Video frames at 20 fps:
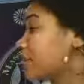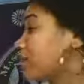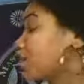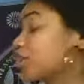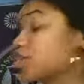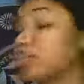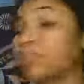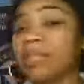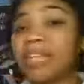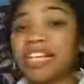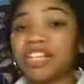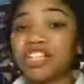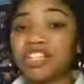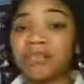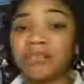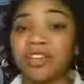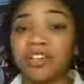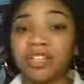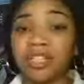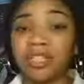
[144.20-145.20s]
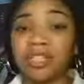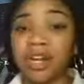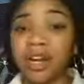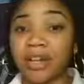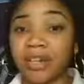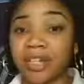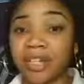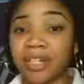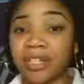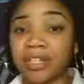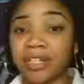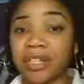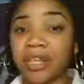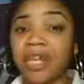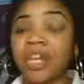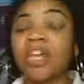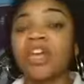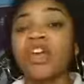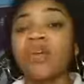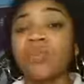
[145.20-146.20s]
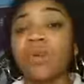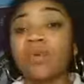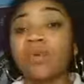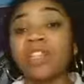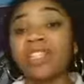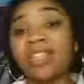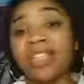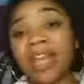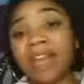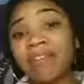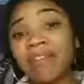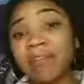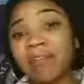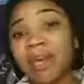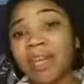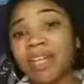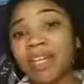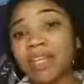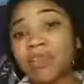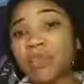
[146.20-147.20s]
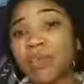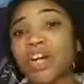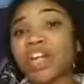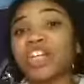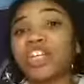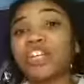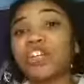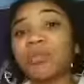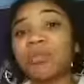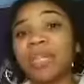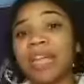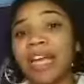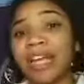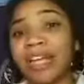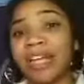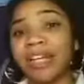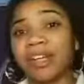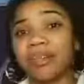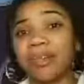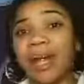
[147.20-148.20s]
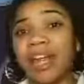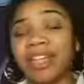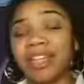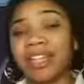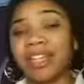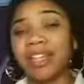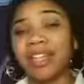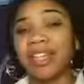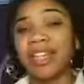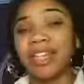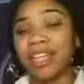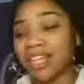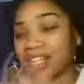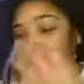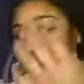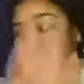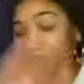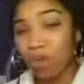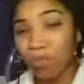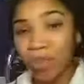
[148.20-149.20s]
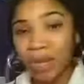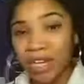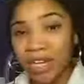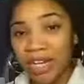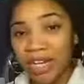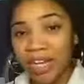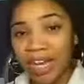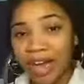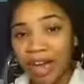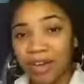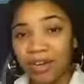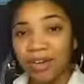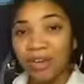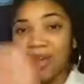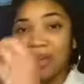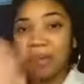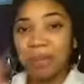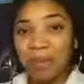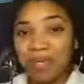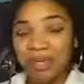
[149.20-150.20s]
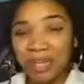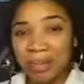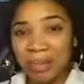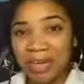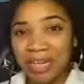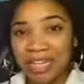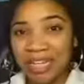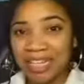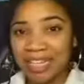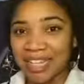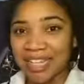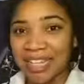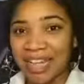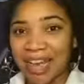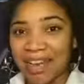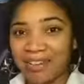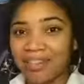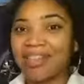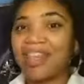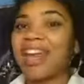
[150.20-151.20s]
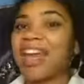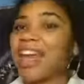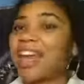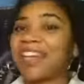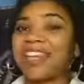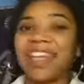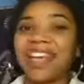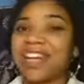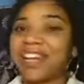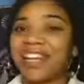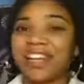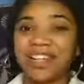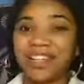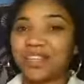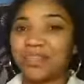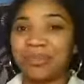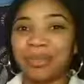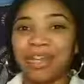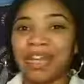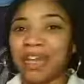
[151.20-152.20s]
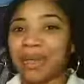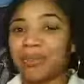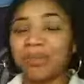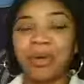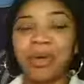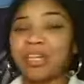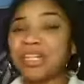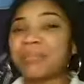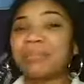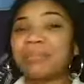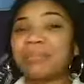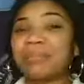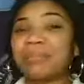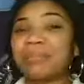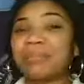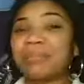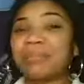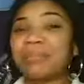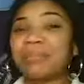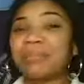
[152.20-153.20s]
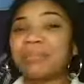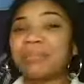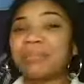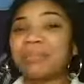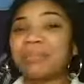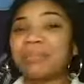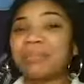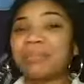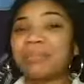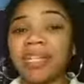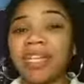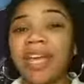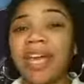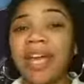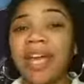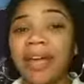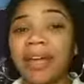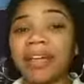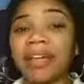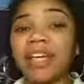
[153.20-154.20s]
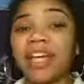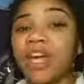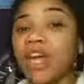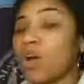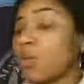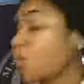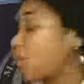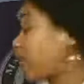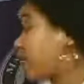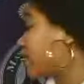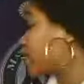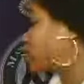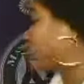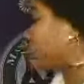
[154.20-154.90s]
accumulation versus earnings. When we're saving money, we're accumulating, right? The, it's open the account, put the money in the account, and let it accumulate. Put as much in there as you possibly can. Whereas